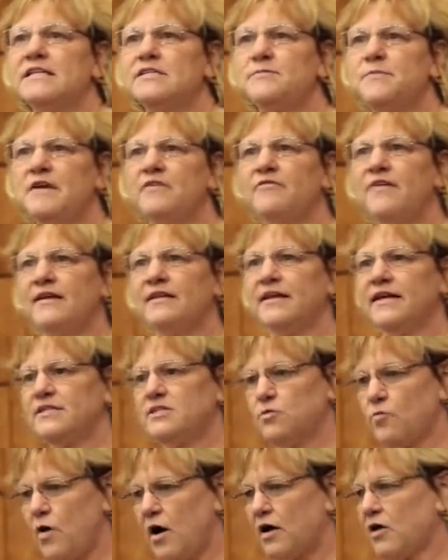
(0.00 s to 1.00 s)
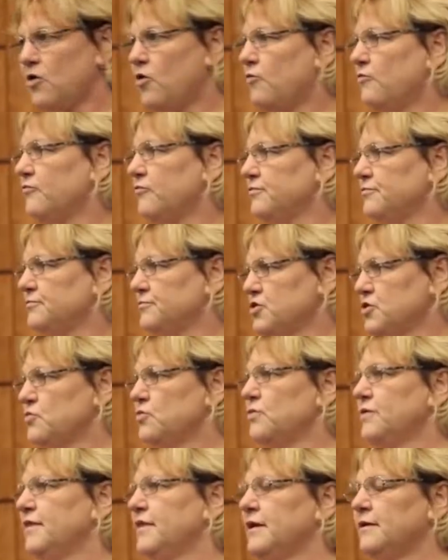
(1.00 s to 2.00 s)
asked me if I'd like to walk home from
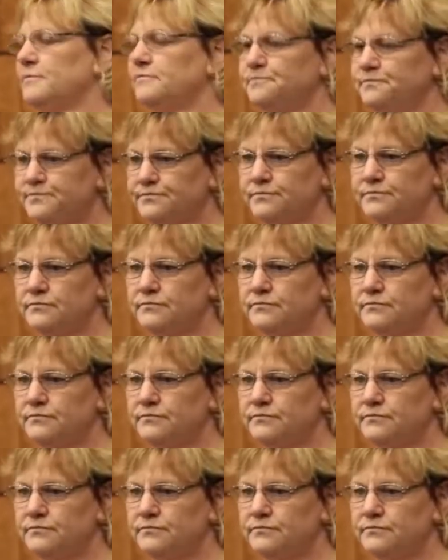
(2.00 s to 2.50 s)
school with him.